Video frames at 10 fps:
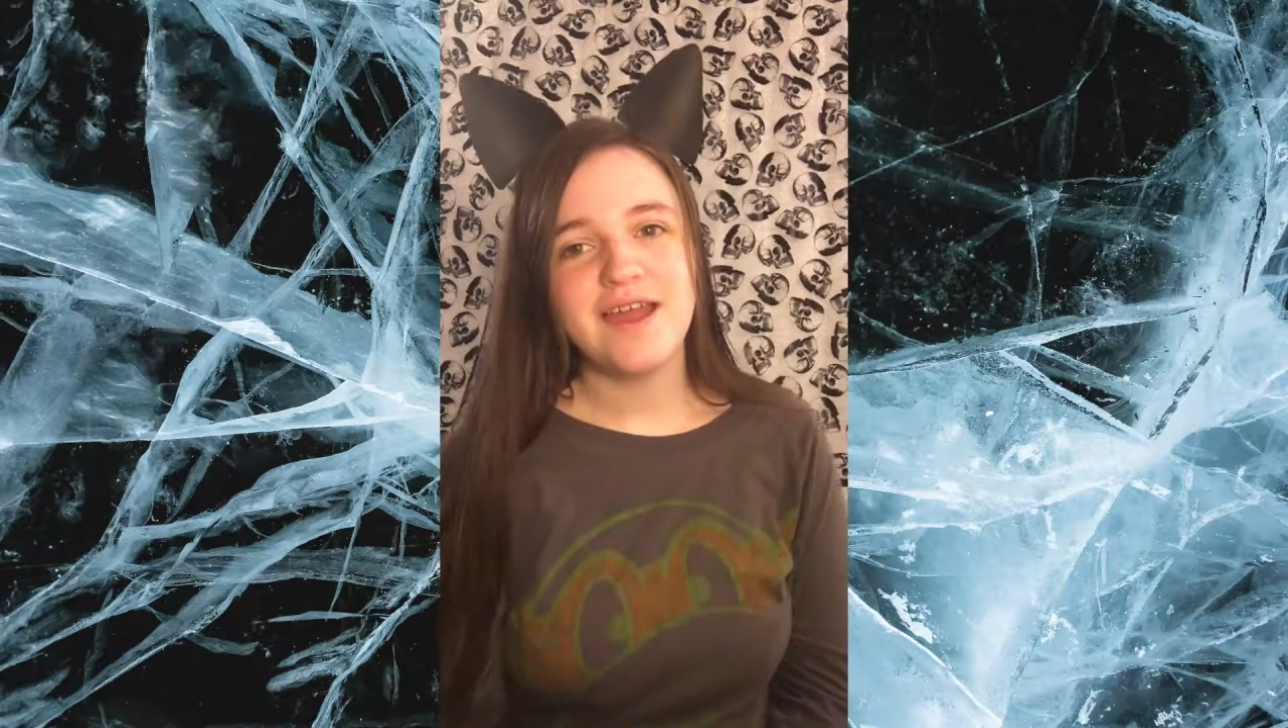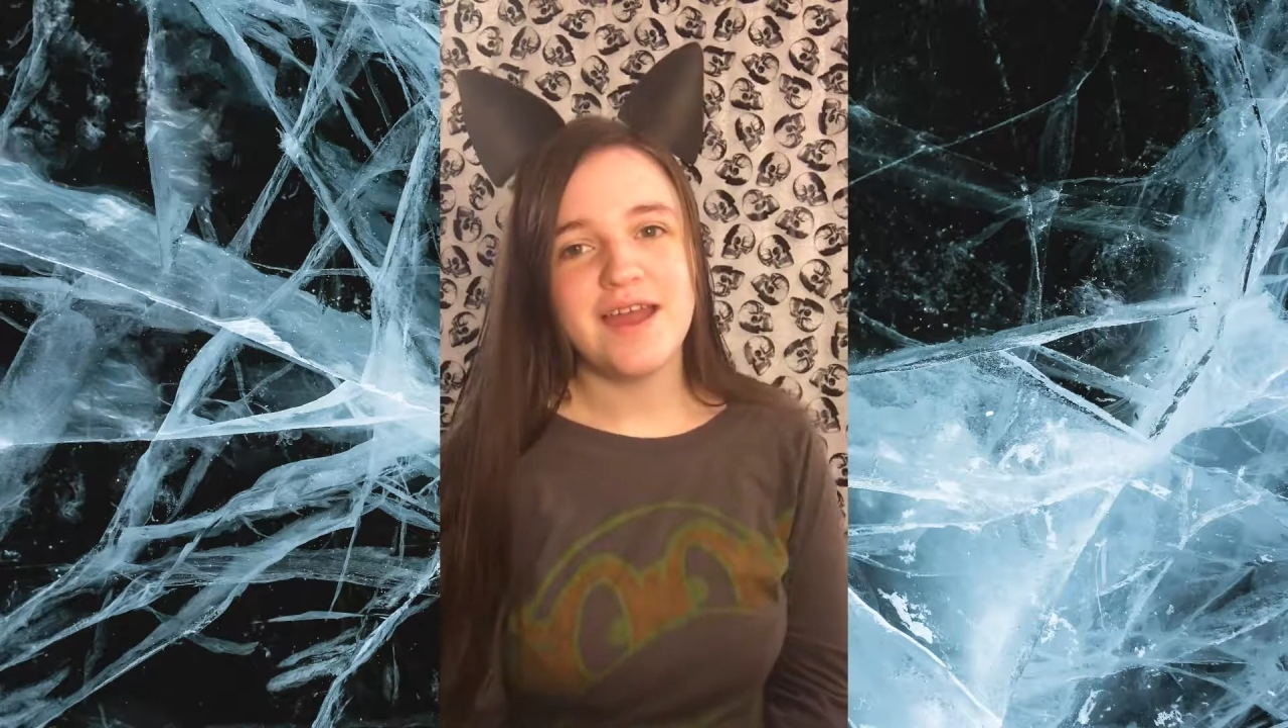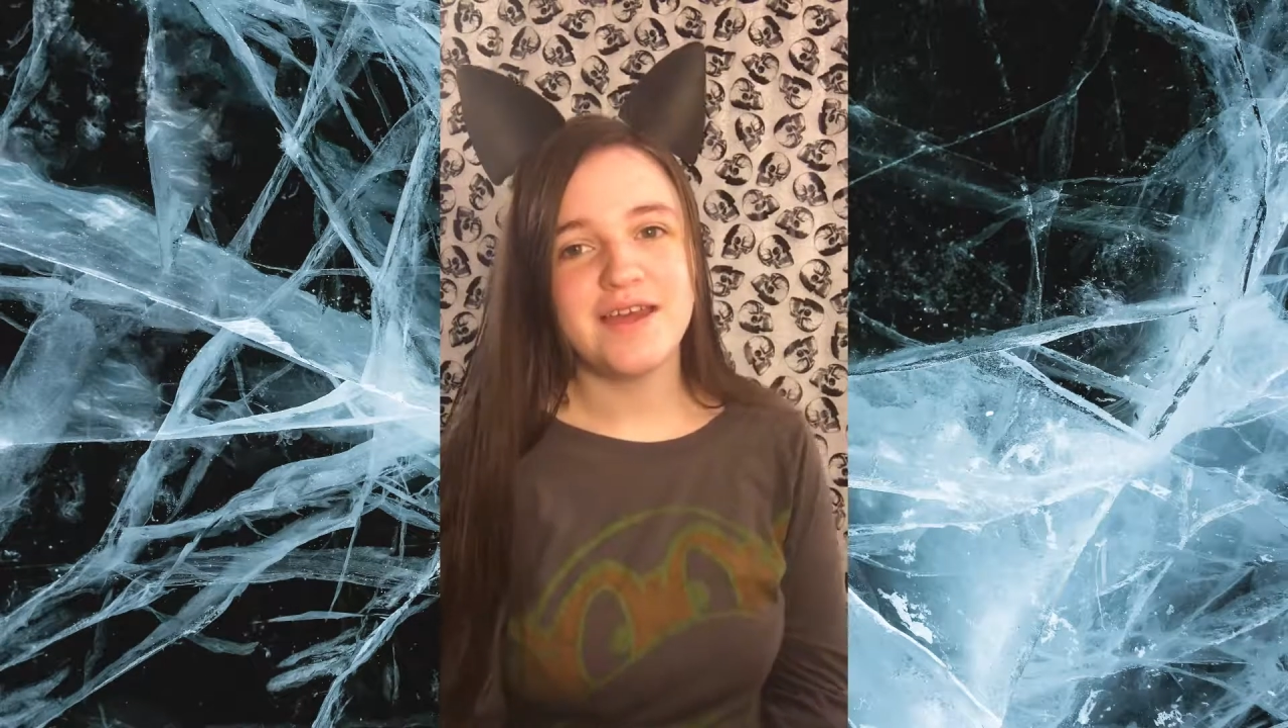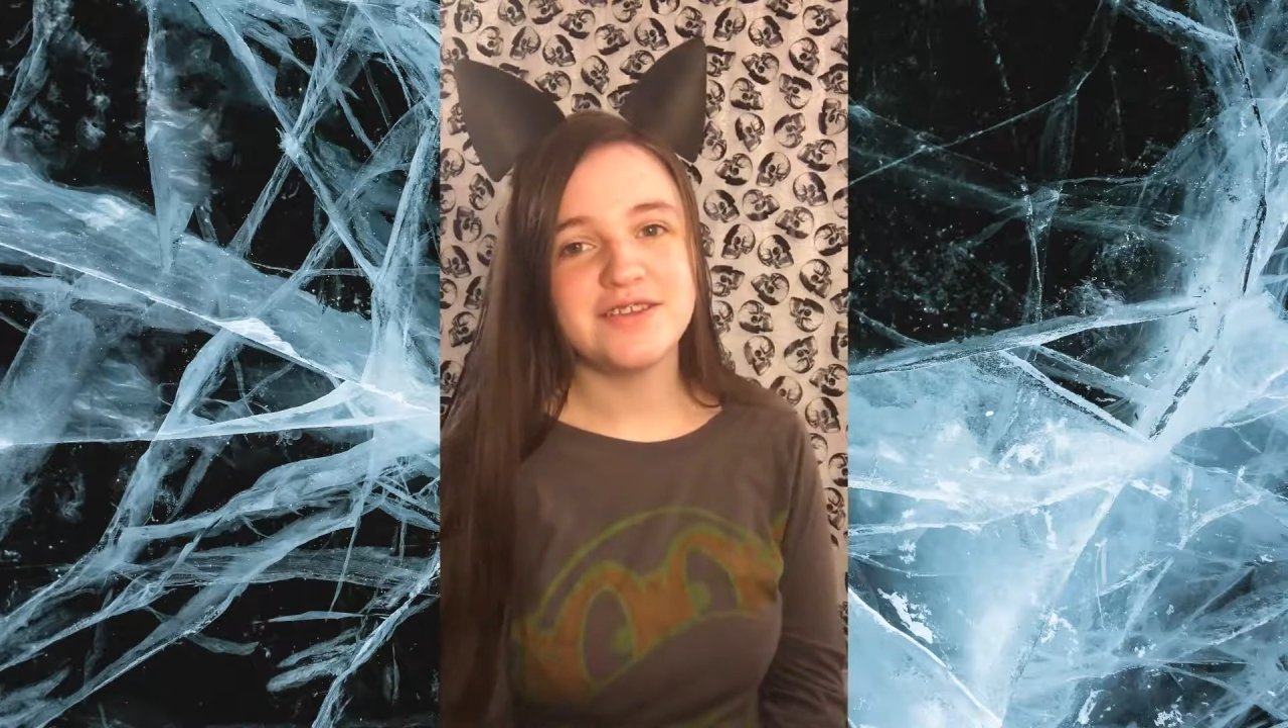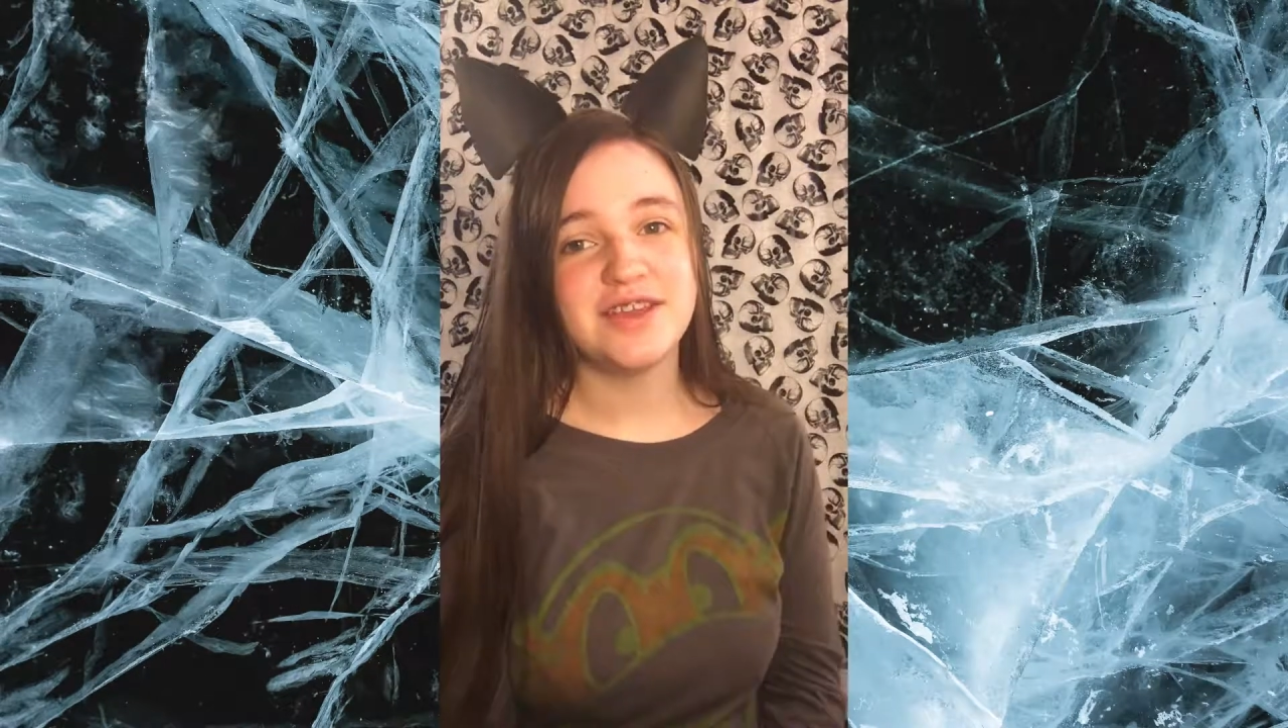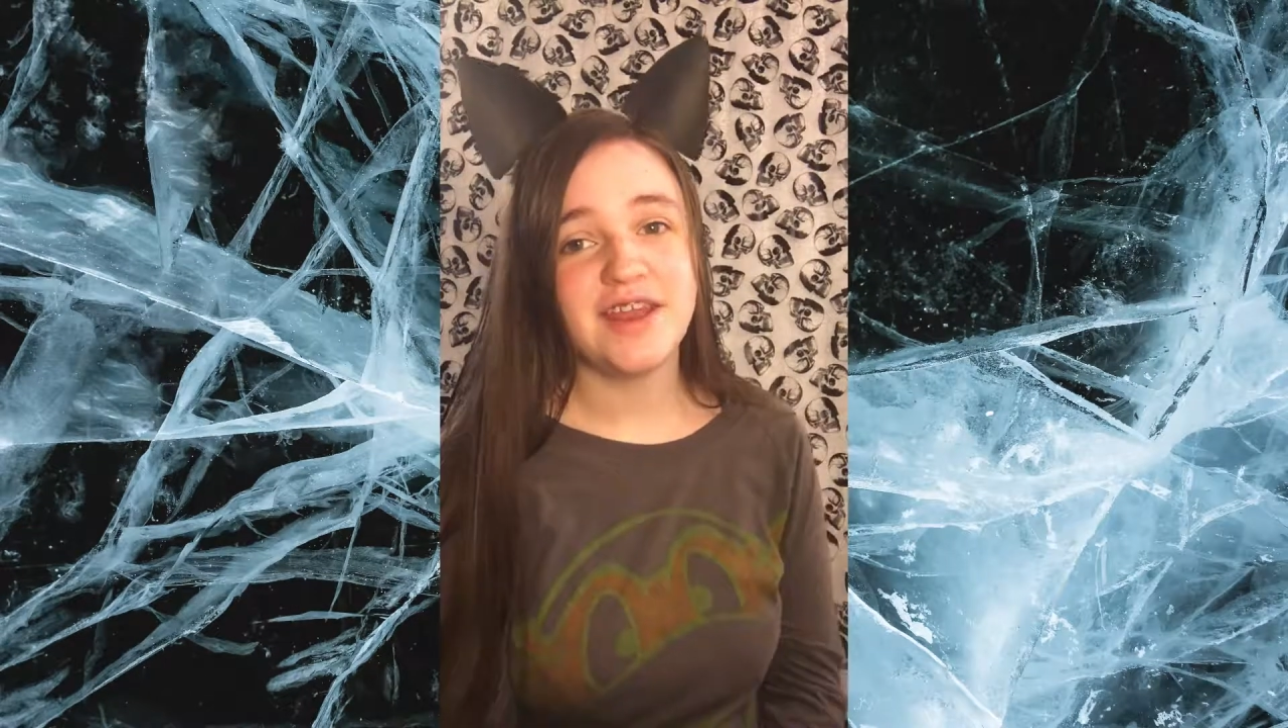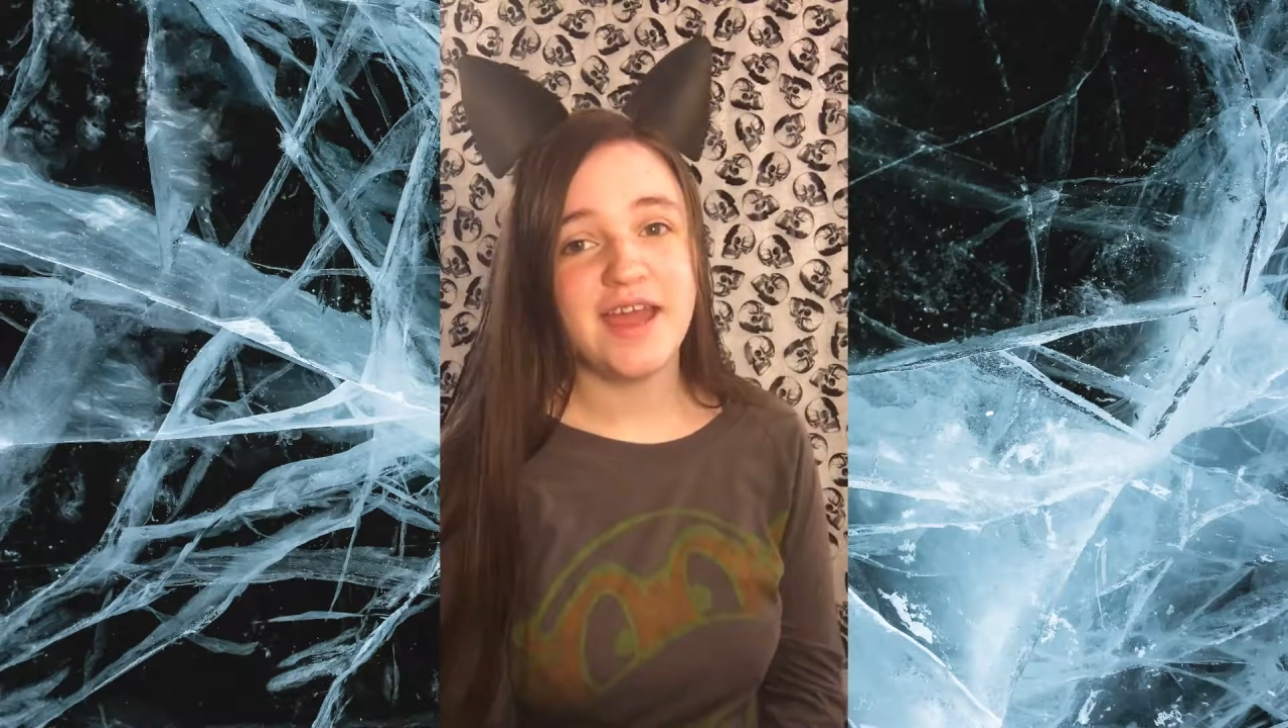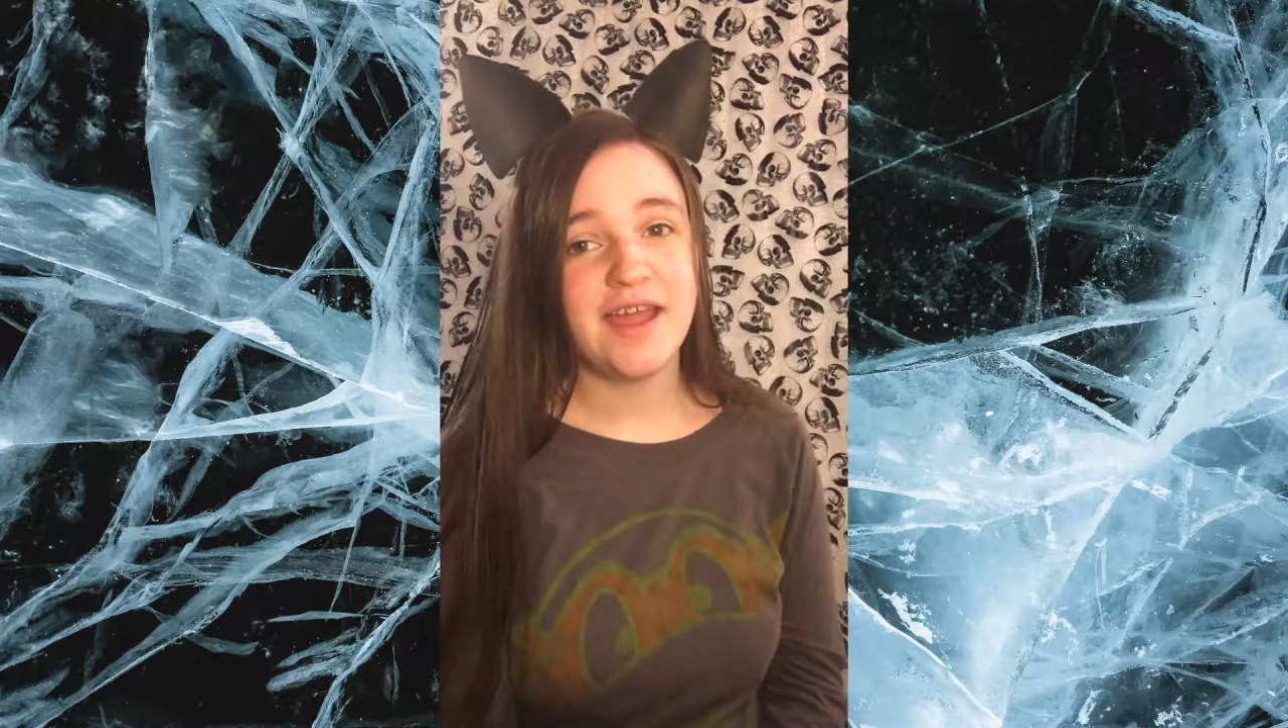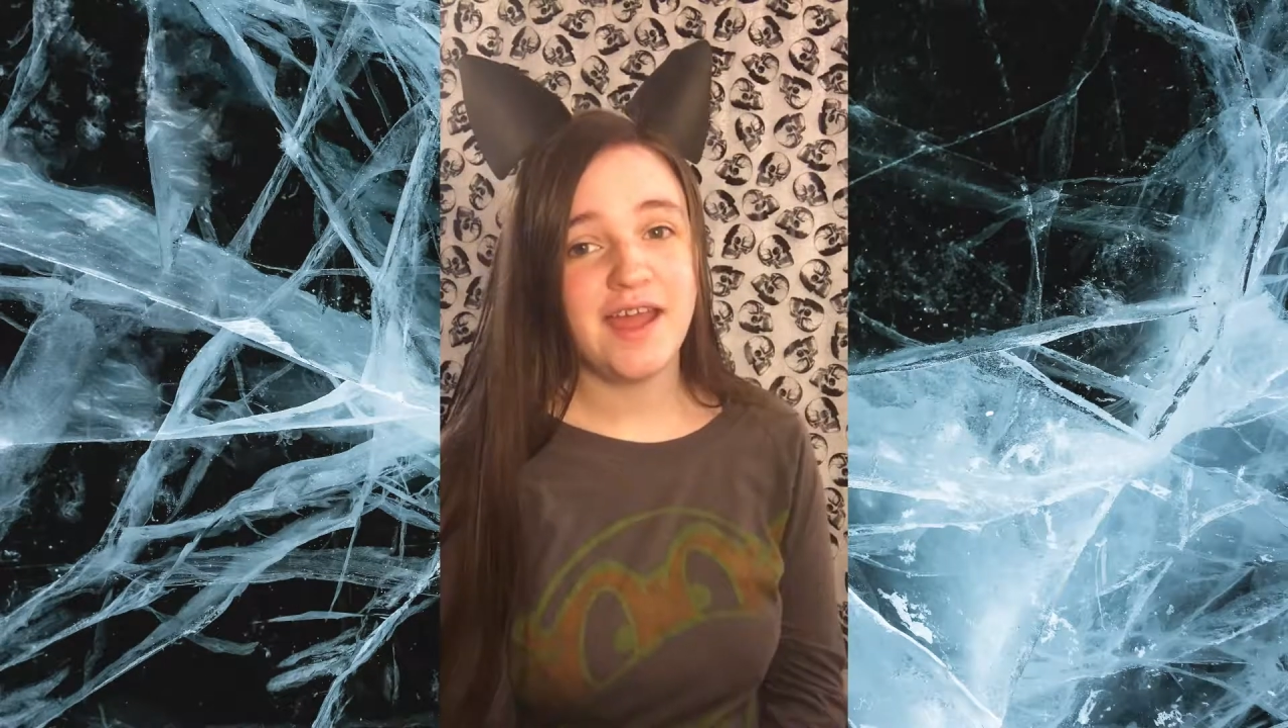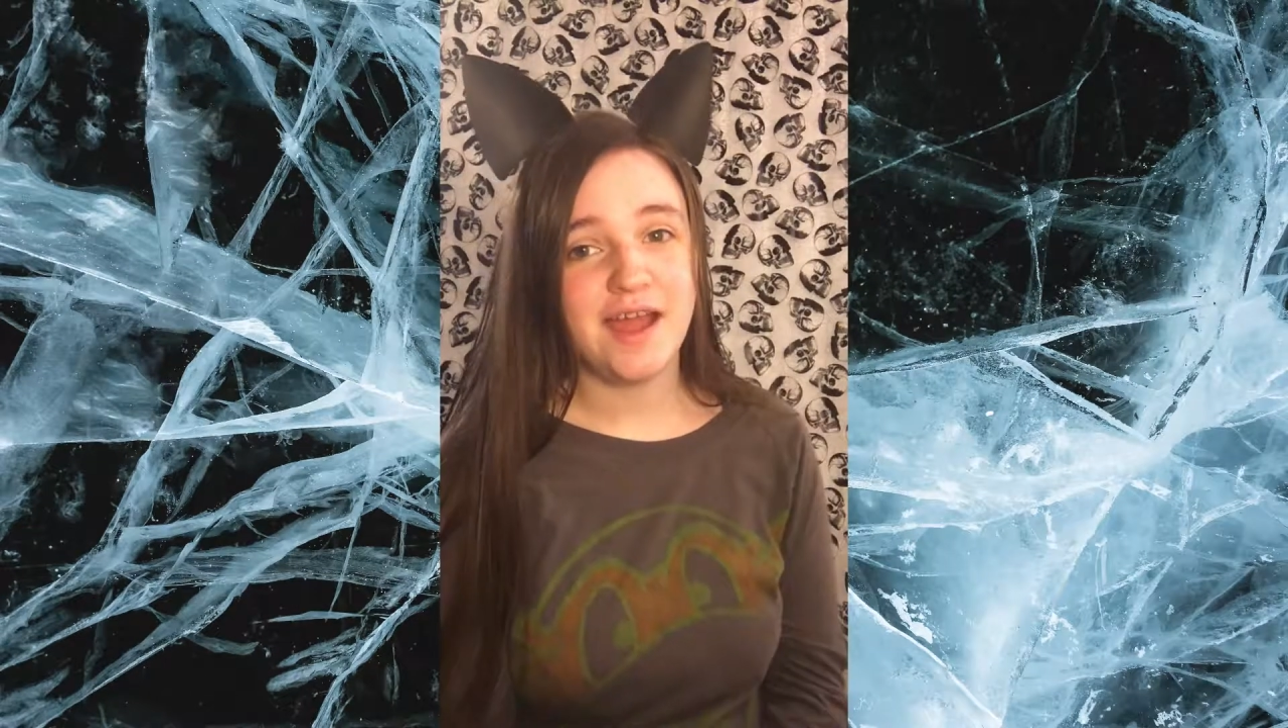and today